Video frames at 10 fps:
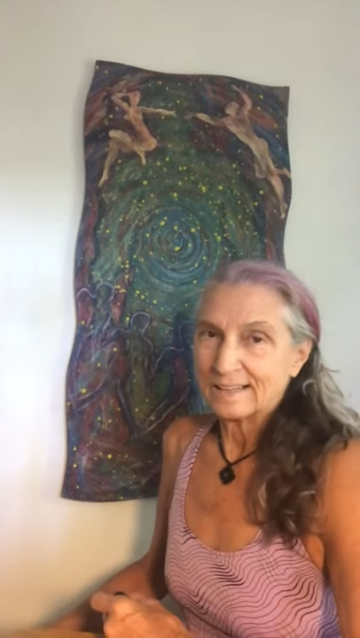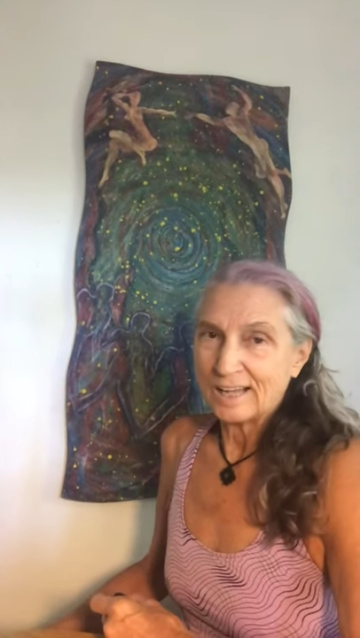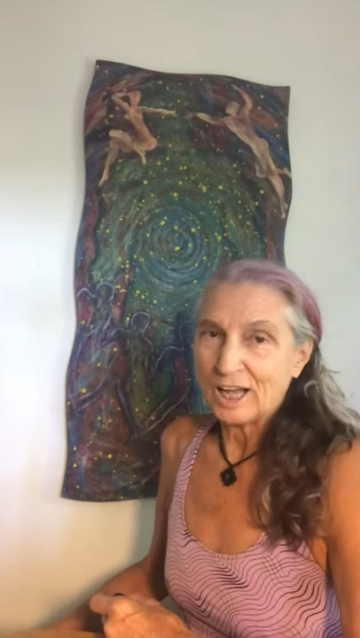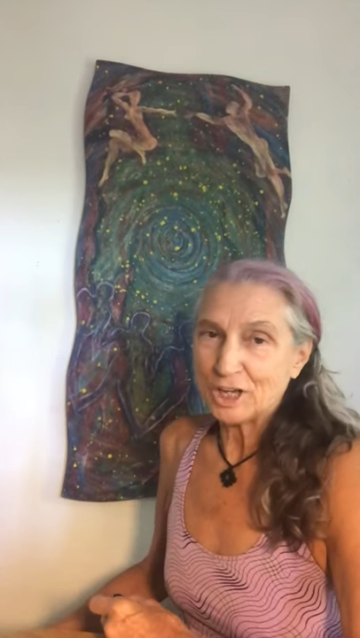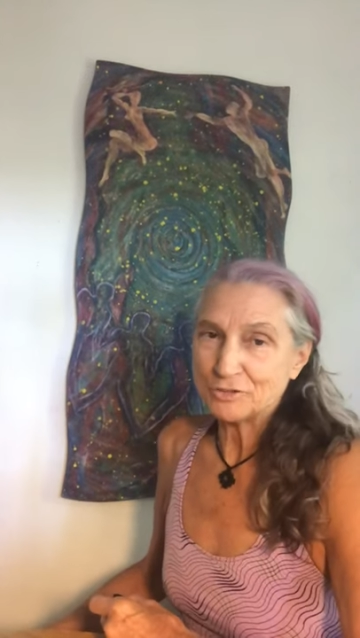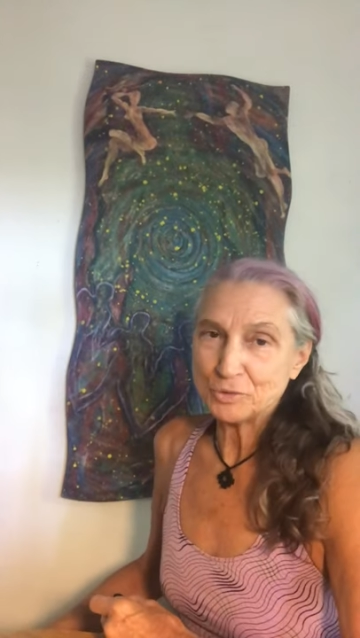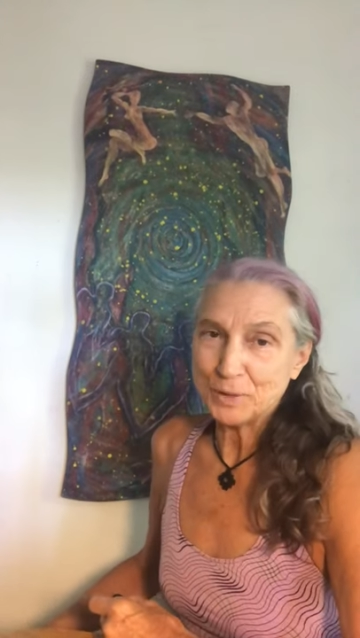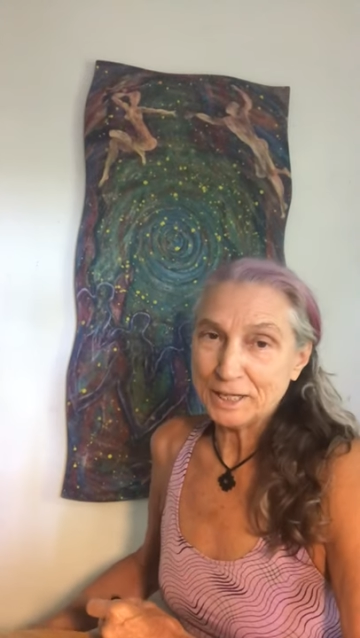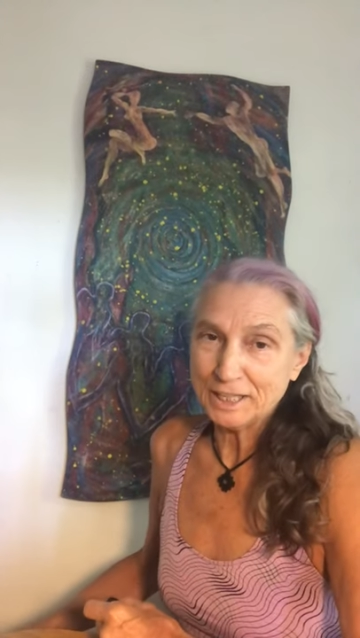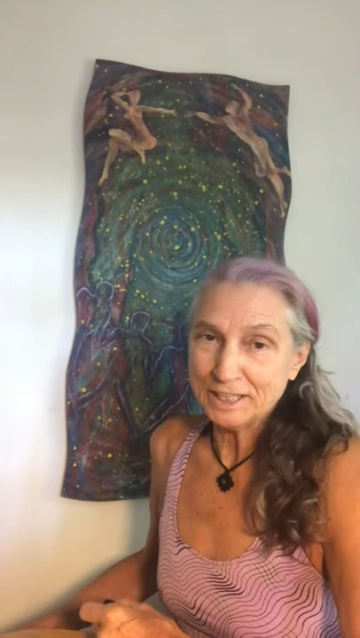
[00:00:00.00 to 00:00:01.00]
Hi
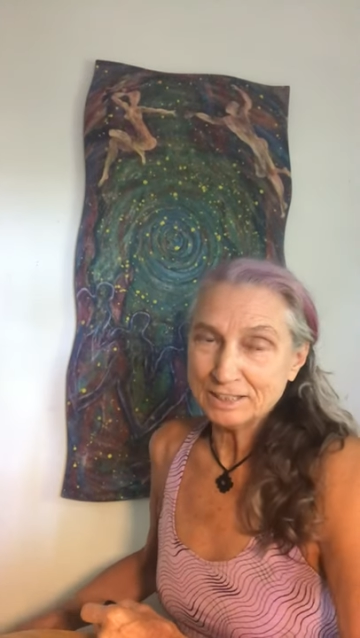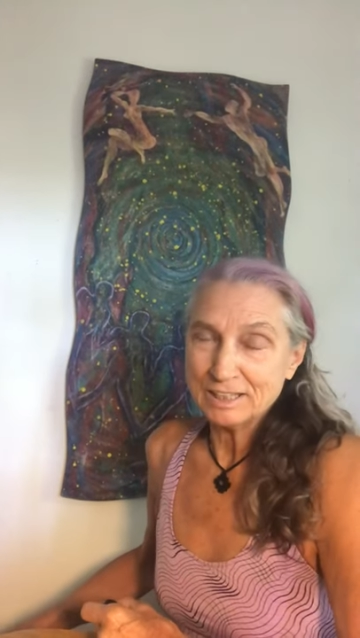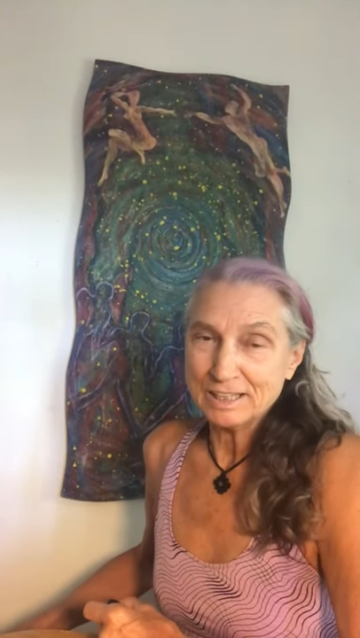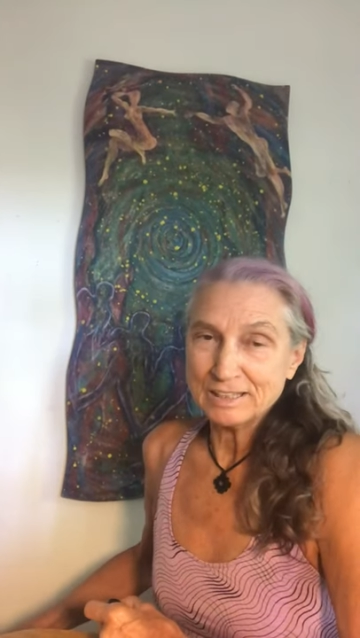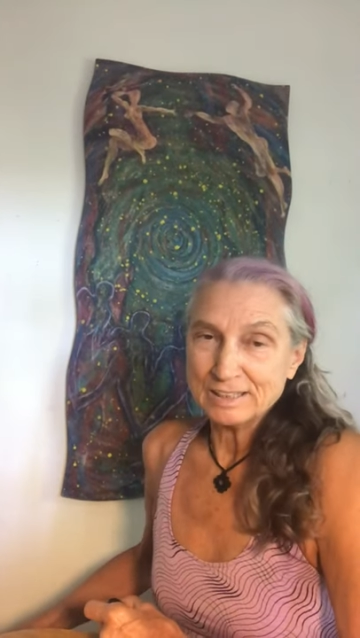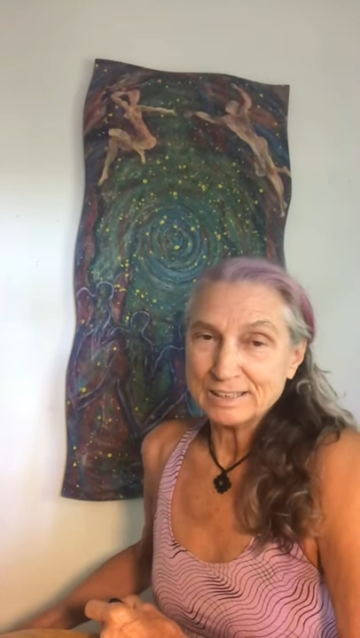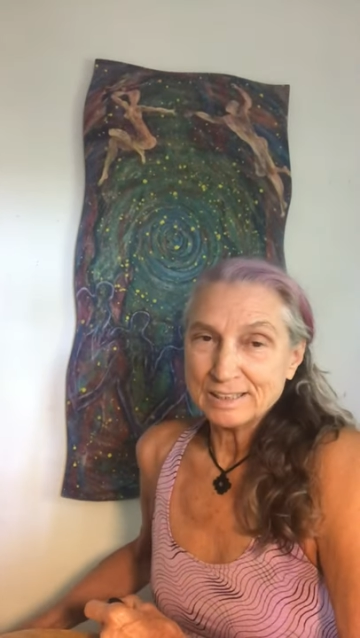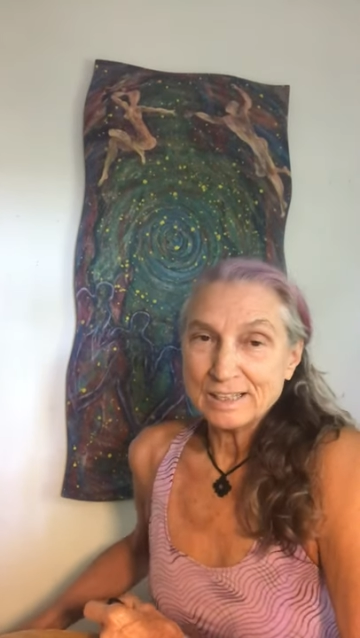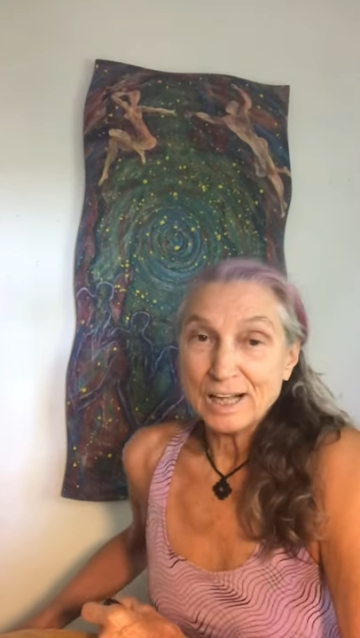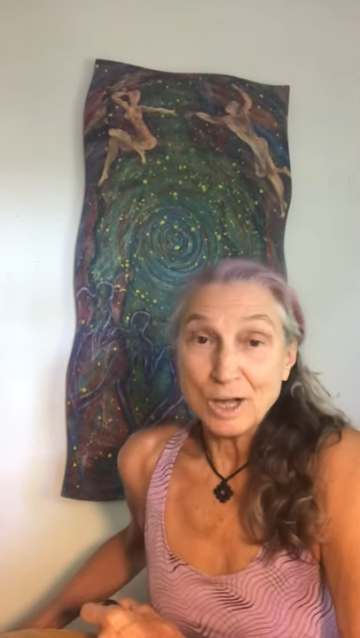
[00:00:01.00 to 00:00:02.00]
everybody.
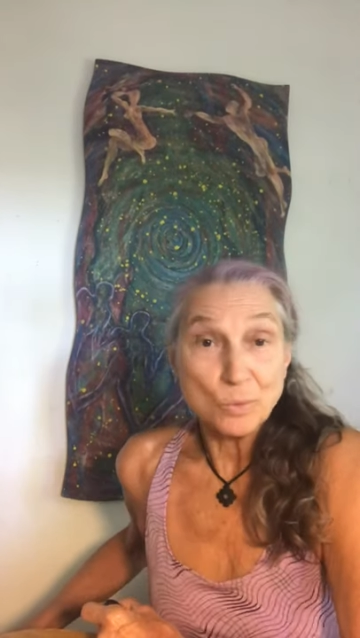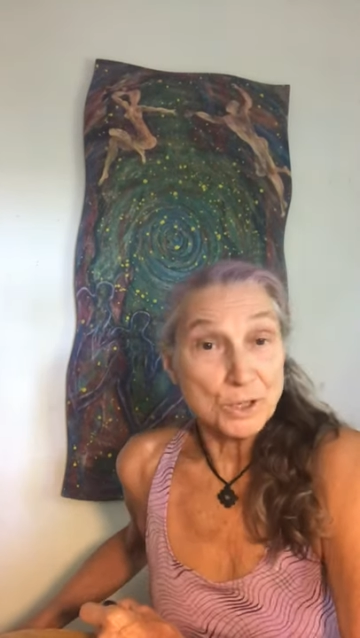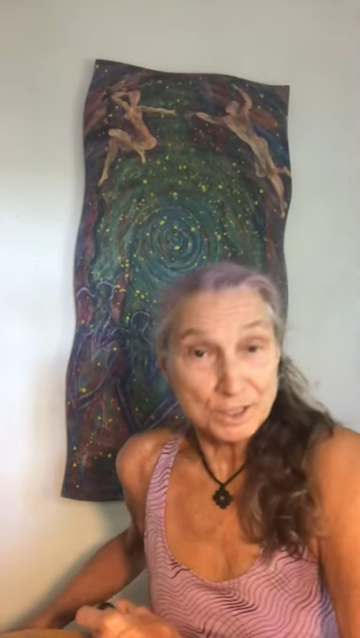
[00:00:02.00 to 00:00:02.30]
I wanted